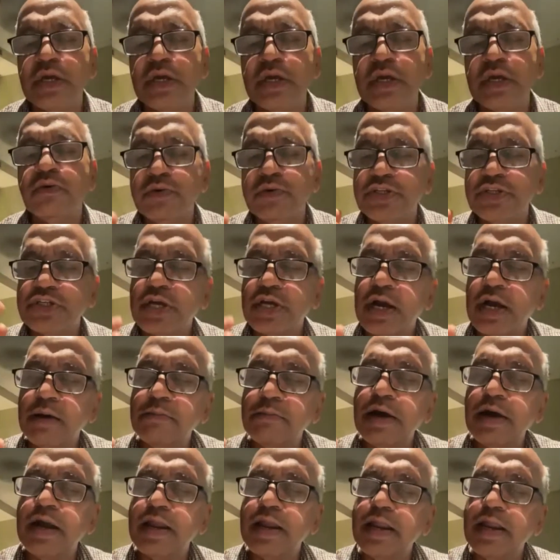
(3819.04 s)
which come
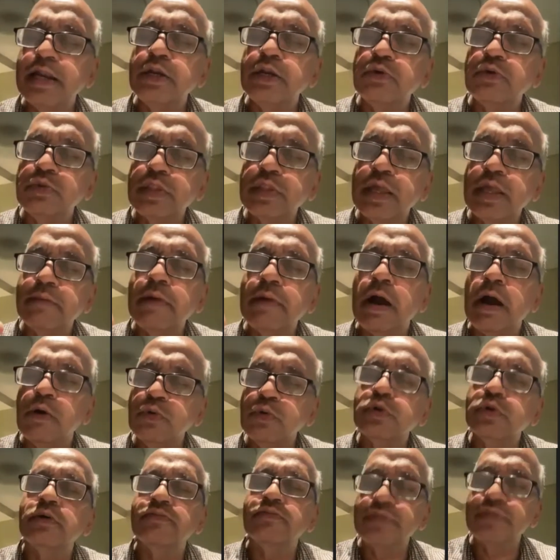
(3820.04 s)
again to them
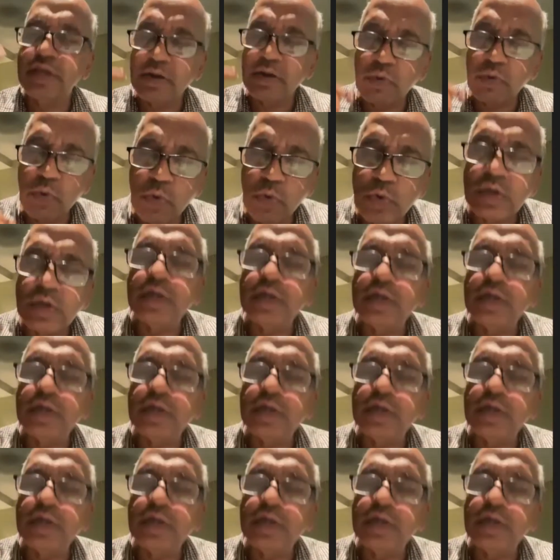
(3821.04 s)
out of their own